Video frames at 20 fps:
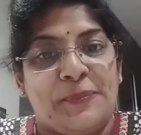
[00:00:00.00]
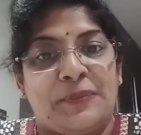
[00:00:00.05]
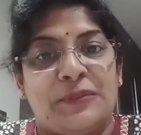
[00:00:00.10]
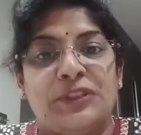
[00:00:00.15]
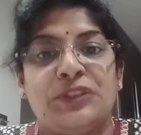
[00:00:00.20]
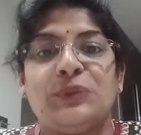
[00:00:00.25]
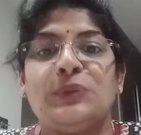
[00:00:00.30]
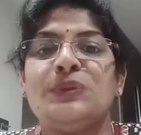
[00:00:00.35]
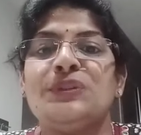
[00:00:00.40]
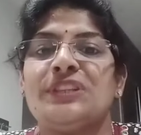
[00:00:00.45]

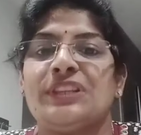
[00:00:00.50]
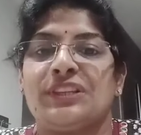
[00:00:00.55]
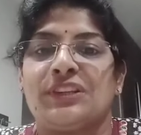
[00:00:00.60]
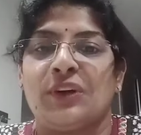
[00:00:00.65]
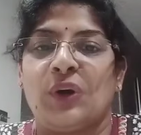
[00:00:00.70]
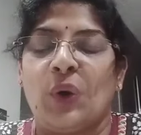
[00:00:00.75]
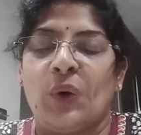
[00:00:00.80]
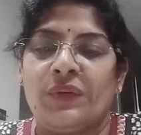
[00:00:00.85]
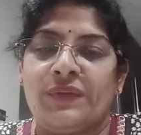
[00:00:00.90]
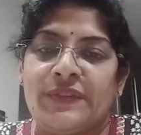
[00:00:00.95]
user
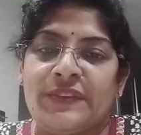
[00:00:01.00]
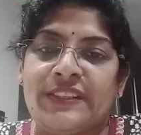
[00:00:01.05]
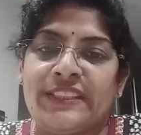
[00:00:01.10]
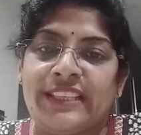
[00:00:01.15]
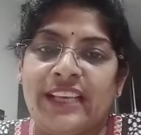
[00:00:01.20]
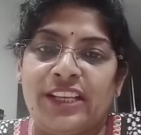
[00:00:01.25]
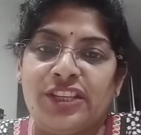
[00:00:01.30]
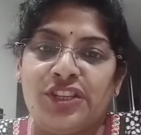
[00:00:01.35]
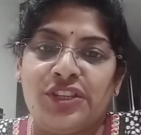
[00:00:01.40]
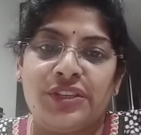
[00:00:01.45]
of
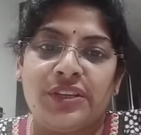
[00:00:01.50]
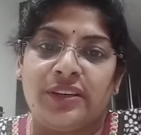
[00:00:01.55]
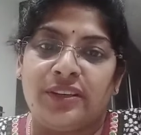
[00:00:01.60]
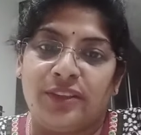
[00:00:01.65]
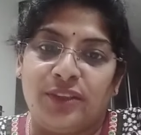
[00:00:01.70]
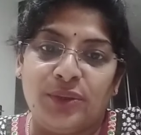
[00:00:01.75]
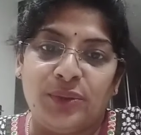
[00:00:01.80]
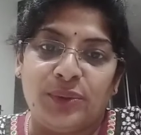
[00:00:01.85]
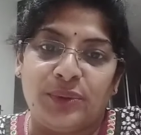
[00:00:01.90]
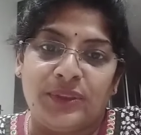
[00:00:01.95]
such
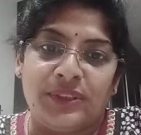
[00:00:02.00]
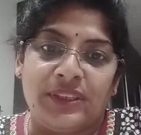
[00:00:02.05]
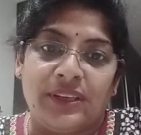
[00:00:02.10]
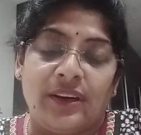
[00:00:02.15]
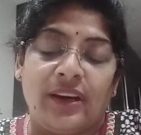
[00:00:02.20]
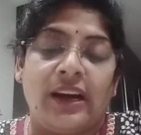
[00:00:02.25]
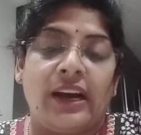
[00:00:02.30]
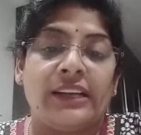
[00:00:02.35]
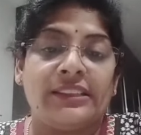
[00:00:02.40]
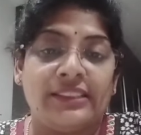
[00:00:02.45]
good
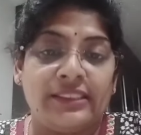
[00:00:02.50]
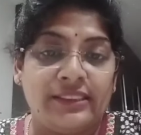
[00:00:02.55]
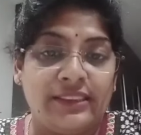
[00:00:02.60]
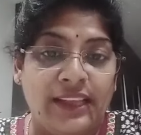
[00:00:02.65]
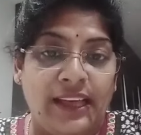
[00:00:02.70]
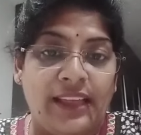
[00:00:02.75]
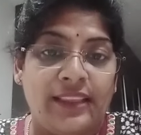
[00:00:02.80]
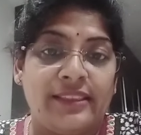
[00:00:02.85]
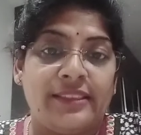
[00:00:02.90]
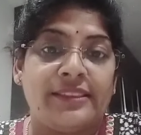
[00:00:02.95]
other
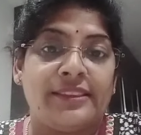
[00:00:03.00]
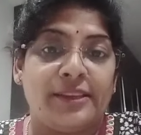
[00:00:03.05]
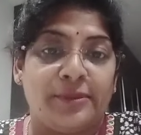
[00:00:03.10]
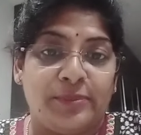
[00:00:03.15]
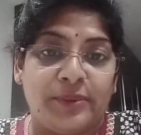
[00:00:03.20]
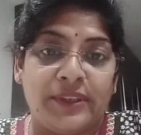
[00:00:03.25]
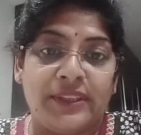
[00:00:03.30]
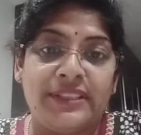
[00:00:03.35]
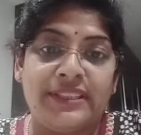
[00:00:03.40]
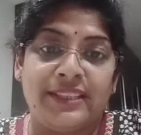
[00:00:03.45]
than the
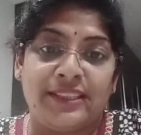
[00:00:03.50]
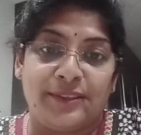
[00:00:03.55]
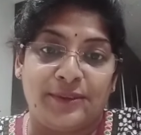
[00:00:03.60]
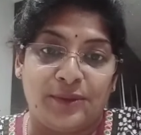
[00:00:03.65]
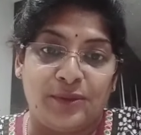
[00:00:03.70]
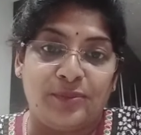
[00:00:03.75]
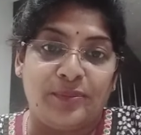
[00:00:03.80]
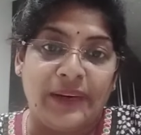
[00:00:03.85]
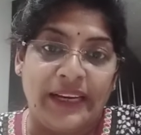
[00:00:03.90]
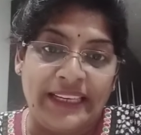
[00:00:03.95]
person who
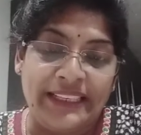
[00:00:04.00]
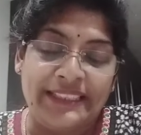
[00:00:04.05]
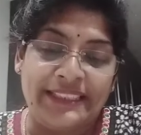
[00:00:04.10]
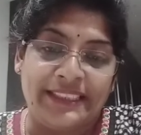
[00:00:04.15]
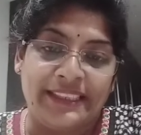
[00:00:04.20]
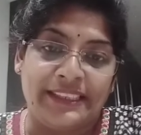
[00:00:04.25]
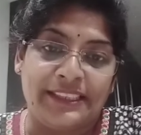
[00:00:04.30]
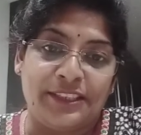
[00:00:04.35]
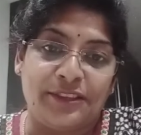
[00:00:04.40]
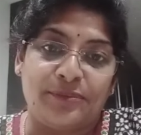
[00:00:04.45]
buys
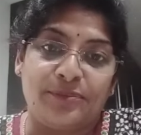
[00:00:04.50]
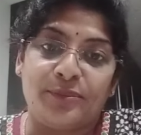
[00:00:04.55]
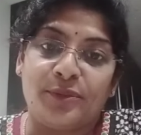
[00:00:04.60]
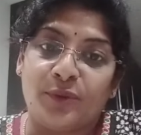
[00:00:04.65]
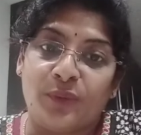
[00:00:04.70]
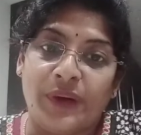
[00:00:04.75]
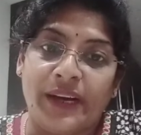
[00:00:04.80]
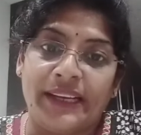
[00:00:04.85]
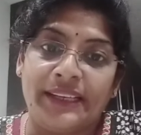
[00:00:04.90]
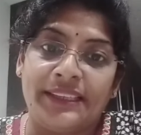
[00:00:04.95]
it,
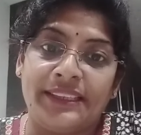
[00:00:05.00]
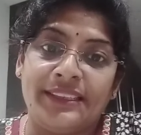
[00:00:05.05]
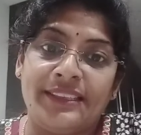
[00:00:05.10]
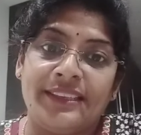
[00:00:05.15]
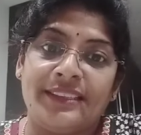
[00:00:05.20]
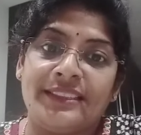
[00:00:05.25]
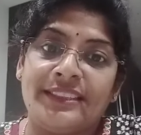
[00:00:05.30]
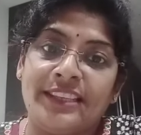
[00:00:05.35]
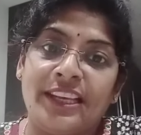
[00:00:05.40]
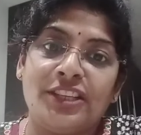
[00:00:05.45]
provided
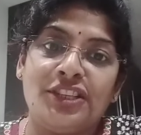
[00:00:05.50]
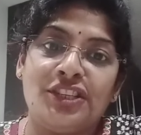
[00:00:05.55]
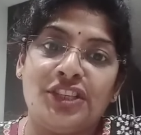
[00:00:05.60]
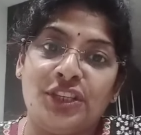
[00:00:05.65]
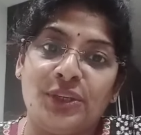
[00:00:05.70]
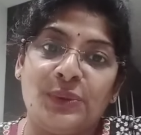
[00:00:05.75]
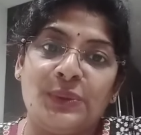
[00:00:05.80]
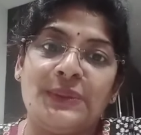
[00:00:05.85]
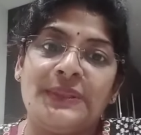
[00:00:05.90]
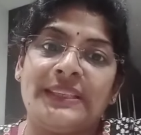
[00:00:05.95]
such
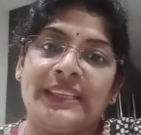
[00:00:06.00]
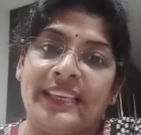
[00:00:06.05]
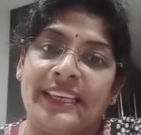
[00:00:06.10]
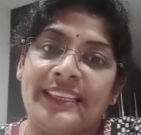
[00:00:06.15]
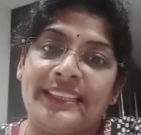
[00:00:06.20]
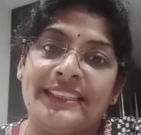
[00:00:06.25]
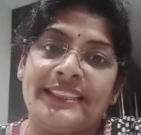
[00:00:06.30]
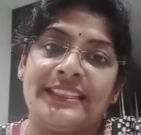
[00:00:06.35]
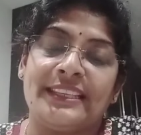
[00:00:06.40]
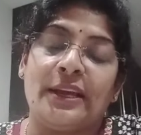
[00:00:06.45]
use
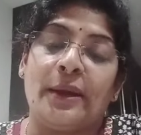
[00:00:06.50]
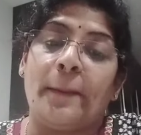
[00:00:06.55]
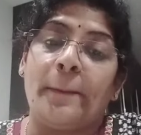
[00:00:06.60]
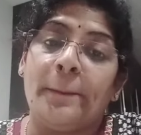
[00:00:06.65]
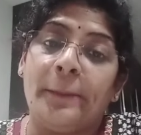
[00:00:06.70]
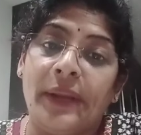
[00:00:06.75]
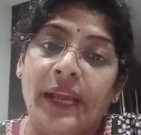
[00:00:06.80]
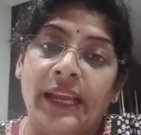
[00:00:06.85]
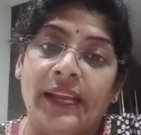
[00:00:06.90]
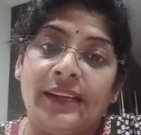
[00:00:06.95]
is
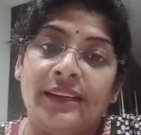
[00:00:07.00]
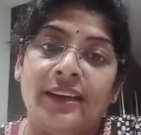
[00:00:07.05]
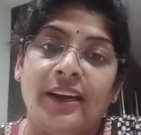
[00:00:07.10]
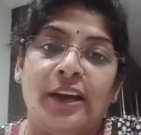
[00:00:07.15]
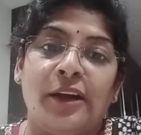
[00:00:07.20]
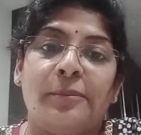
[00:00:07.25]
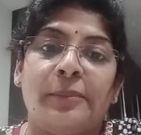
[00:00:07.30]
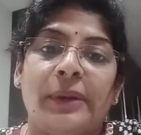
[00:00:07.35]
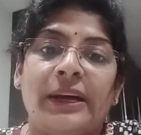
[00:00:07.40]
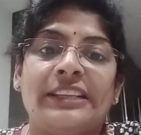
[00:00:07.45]
made
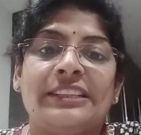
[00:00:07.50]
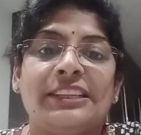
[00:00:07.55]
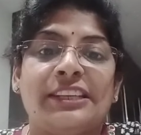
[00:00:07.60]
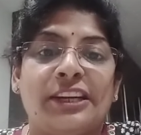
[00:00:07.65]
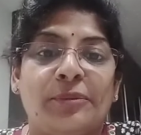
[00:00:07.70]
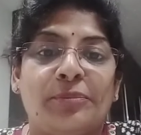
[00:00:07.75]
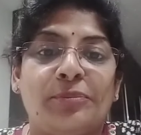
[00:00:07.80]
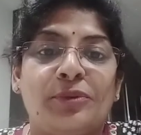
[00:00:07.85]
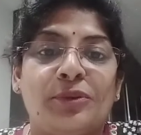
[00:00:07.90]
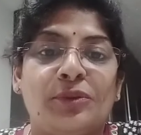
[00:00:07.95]
by the
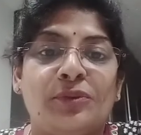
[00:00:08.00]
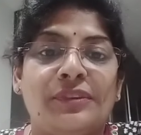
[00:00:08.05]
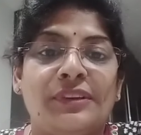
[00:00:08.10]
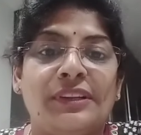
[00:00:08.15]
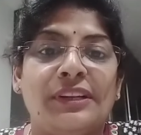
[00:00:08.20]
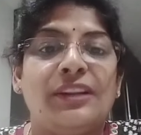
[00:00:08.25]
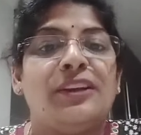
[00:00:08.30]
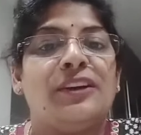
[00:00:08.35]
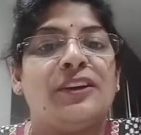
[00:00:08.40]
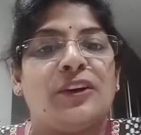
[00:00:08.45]

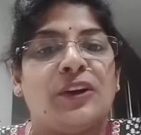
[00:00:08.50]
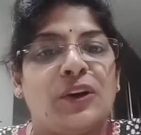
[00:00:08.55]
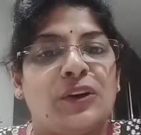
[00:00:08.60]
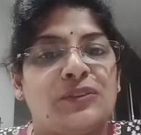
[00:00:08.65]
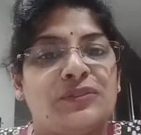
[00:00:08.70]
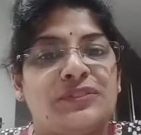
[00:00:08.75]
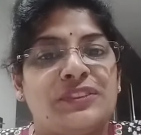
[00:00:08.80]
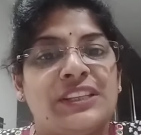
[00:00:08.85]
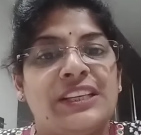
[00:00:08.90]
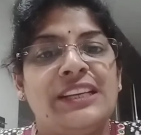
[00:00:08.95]
approval
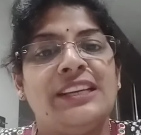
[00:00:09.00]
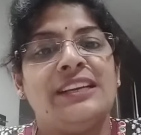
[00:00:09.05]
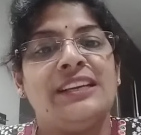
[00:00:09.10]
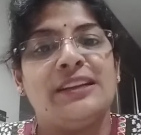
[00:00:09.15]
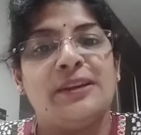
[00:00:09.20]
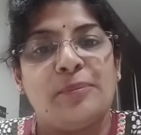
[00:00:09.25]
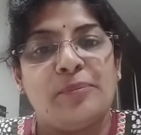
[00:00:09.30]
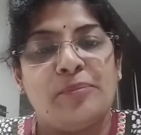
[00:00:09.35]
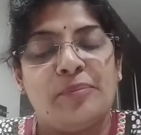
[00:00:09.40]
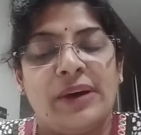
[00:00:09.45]
of the
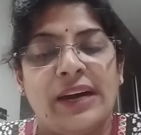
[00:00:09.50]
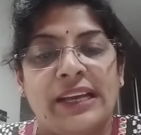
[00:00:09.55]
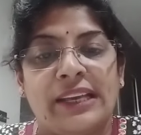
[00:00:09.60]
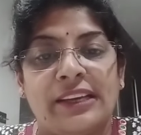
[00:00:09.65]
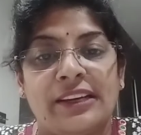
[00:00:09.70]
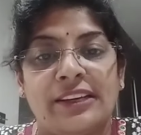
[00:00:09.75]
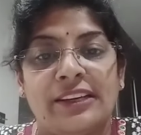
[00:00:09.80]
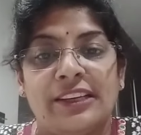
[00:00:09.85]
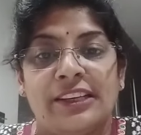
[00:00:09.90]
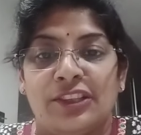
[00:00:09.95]
buyer.